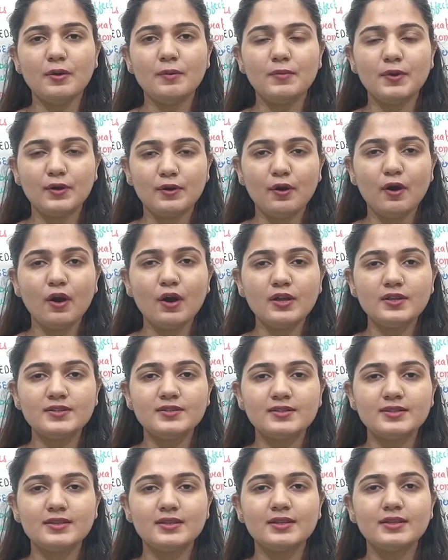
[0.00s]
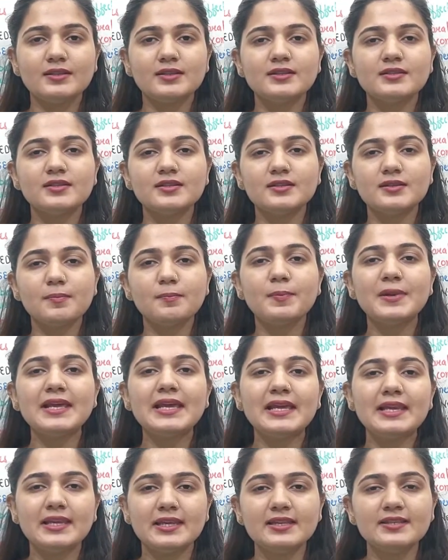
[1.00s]
because this is a
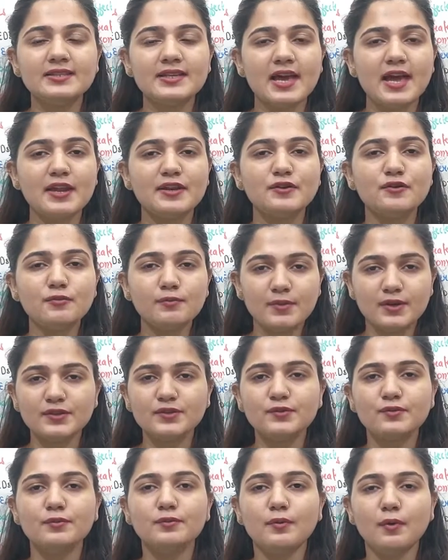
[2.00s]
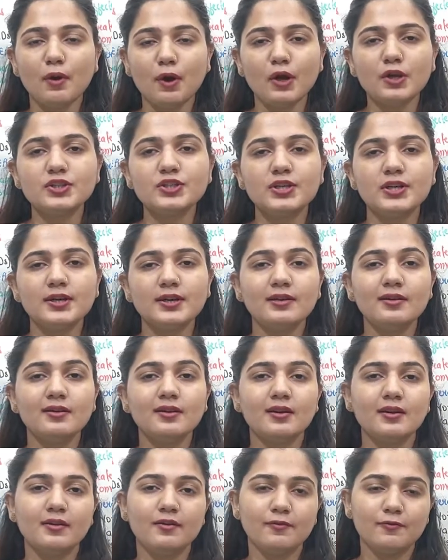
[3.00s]
playlist and you must watch it
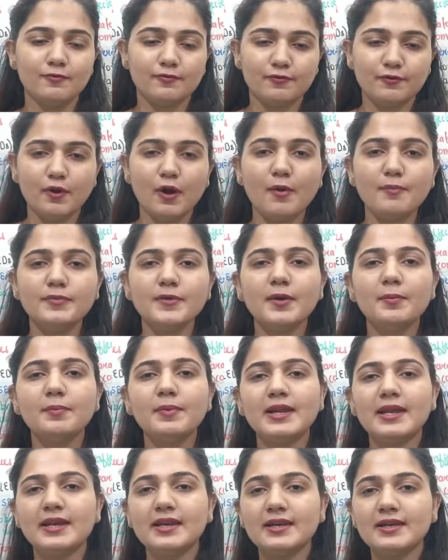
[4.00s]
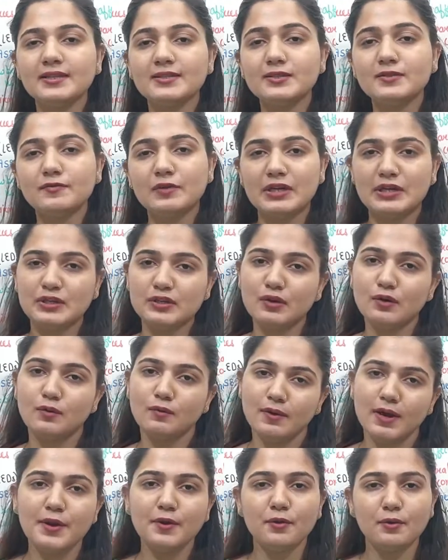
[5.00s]
from the playlist video
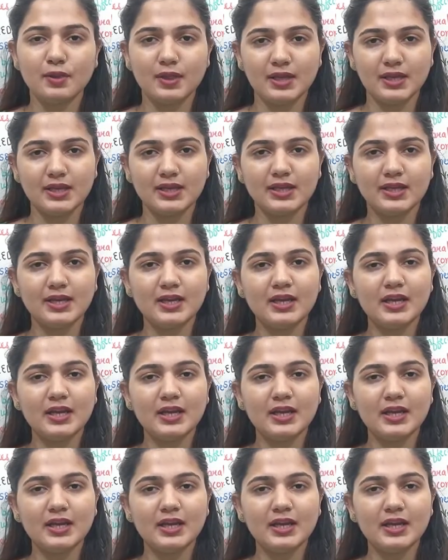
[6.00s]
one only.